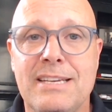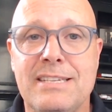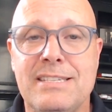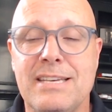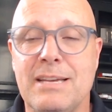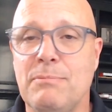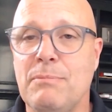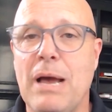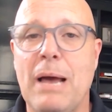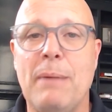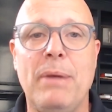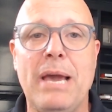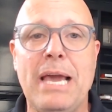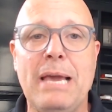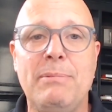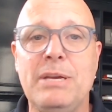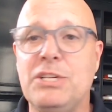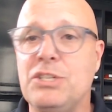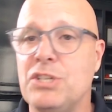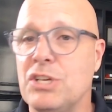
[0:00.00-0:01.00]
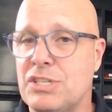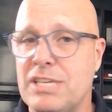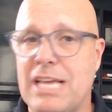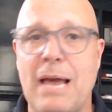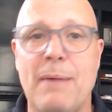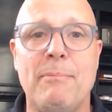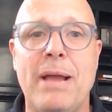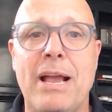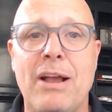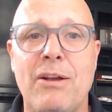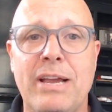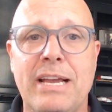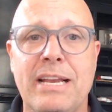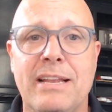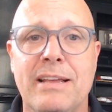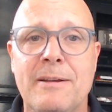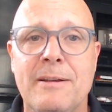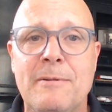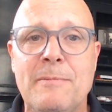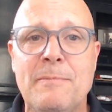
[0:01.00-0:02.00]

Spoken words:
He said, "My baby just got married."